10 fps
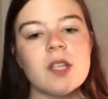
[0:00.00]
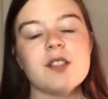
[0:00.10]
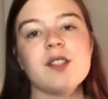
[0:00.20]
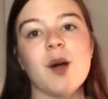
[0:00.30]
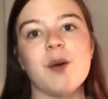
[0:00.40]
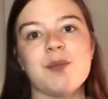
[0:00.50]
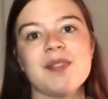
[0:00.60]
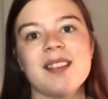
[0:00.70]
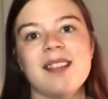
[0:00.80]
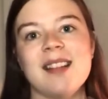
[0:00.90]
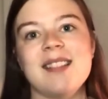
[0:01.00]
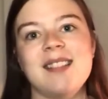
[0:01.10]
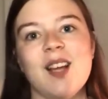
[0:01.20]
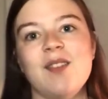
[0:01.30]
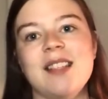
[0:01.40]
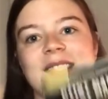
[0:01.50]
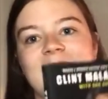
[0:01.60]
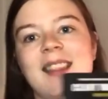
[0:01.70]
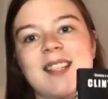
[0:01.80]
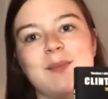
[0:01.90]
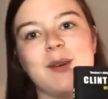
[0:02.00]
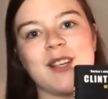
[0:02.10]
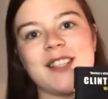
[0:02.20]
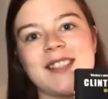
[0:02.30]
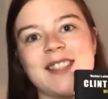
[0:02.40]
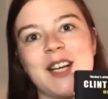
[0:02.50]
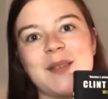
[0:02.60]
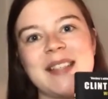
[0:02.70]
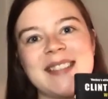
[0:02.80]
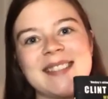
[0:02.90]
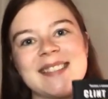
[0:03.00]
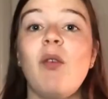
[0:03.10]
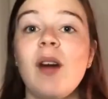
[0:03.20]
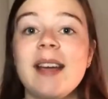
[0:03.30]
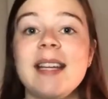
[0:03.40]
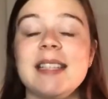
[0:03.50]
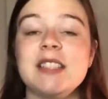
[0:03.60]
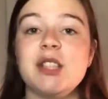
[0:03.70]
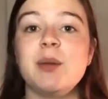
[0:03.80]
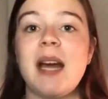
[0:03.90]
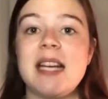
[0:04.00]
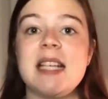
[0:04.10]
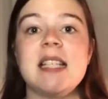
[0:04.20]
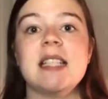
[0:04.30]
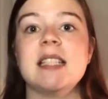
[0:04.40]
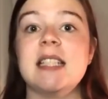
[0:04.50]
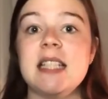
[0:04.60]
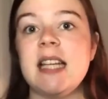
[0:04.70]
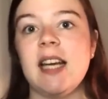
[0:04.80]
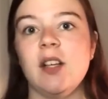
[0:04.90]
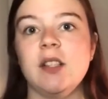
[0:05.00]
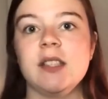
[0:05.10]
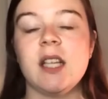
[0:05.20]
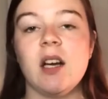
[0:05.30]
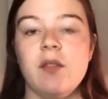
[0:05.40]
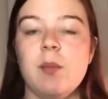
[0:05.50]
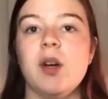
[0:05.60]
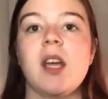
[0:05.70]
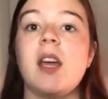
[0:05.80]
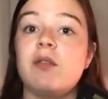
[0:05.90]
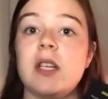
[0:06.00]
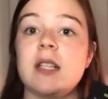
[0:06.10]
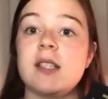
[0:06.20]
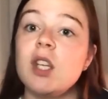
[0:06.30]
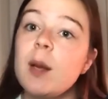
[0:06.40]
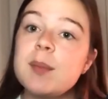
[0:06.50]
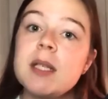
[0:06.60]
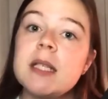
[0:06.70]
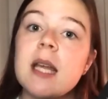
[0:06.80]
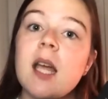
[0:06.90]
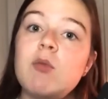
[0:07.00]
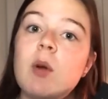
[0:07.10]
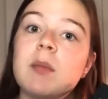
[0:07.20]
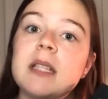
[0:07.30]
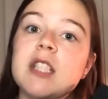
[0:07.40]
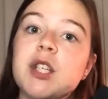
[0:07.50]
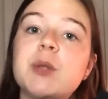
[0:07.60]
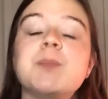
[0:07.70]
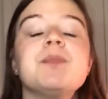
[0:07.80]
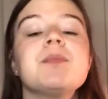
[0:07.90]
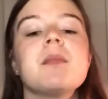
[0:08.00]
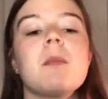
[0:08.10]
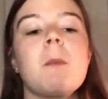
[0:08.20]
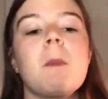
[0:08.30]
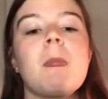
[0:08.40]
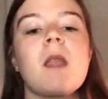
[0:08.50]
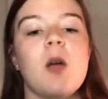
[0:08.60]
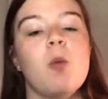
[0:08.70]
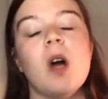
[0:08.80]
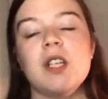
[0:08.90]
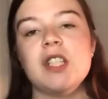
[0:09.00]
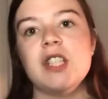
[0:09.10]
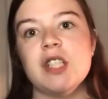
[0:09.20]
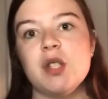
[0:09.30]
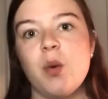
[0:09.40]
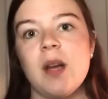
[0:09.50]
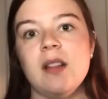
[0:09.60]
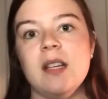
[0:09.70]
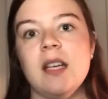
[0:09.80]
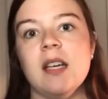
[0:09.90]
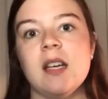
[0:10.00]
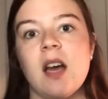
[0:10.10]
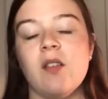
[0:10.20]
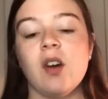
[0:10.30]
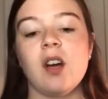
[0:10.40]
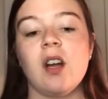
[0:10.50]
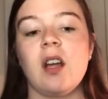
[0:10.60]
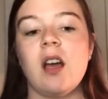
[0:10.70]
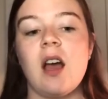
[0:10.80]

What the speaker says: So let's delve into this book, shall we? Before I get into any details of the book and reading the synopsis like I normally do, I want to just quickly cover,